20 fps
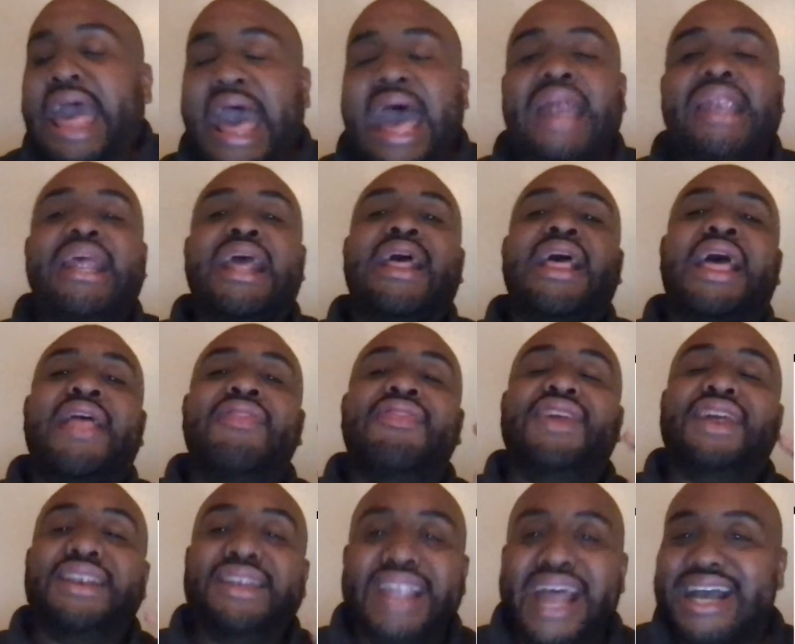And
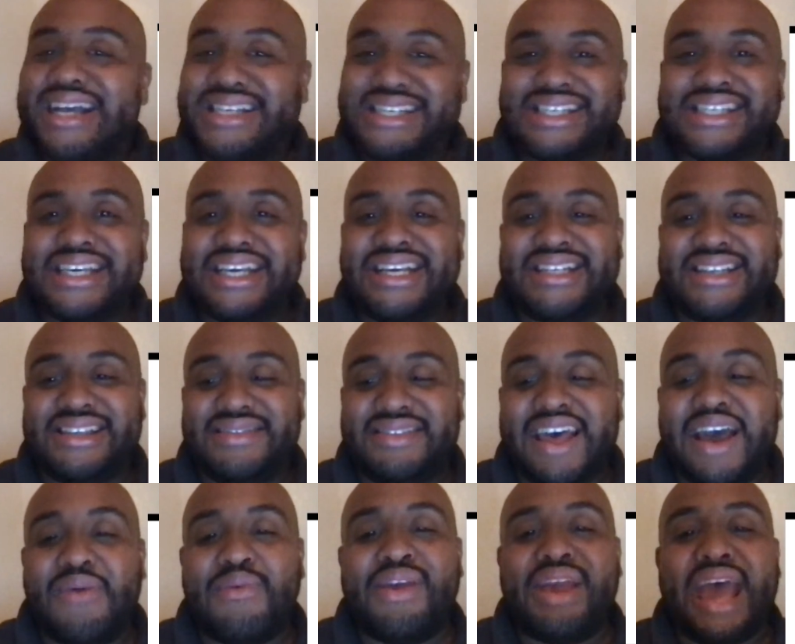the next season
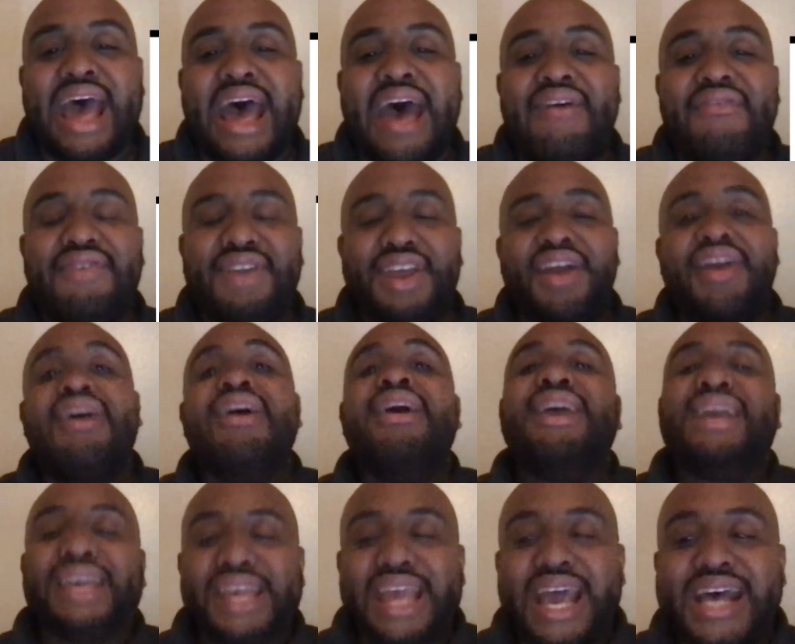that we have here,
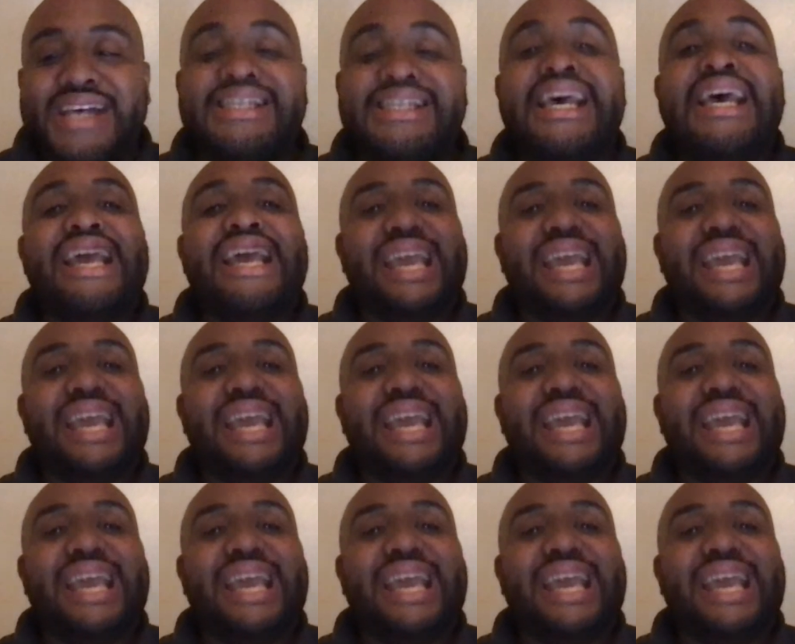yes,